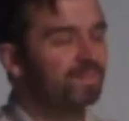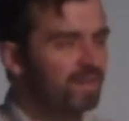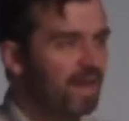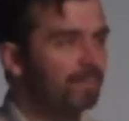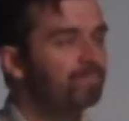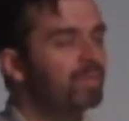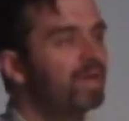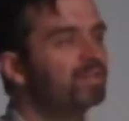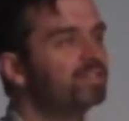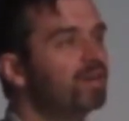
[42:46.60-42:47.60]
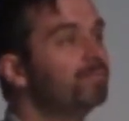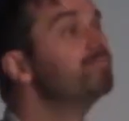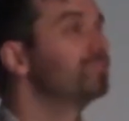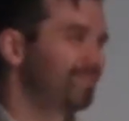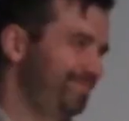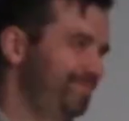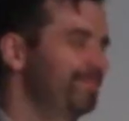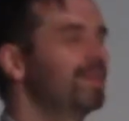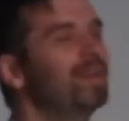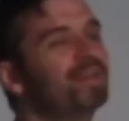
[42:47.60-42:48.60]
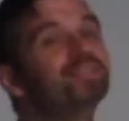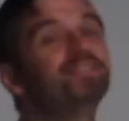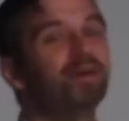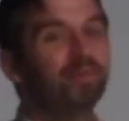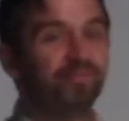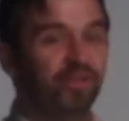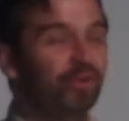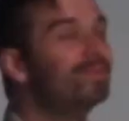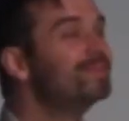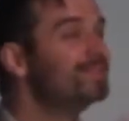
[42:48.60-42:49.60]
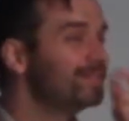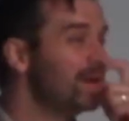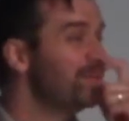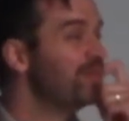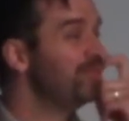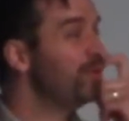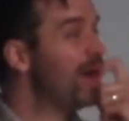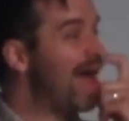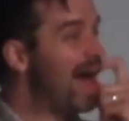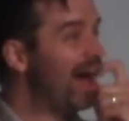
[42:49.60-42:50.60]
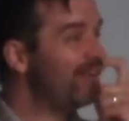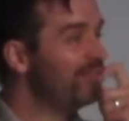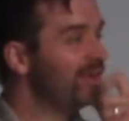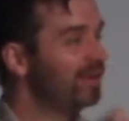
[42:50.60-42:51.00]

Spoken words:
Yeah. So some of you have.